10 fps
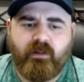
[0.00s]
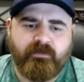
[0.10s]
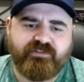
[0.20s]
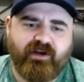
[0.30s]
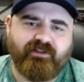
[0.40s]

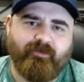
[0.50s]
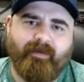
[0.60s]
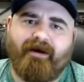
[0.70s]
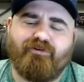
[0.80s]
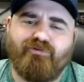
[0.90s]
Let's talk a little bit
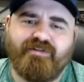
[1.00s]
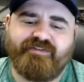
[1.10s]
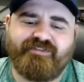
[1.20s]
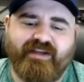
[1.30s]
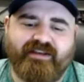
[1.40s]
about who
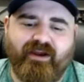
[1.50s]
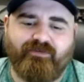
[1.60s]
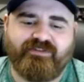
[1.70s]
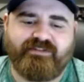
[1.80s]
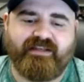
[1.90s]
this San Diego
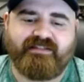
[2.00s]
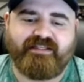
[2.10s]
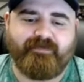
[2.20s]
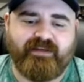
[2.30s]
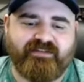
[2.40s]
State
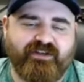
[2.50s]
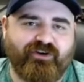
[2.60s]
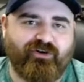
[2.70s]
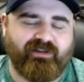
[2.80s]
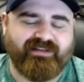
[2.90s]
team is. They're
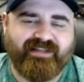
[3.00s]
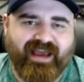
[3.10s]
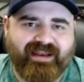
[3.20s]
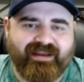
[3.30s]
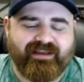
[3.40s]
currently
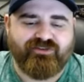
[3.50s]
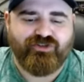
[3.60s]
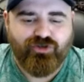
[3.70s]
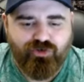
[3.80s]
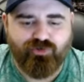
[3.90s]
10 and
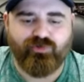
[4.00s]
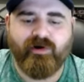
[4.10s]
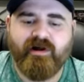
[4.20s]
2.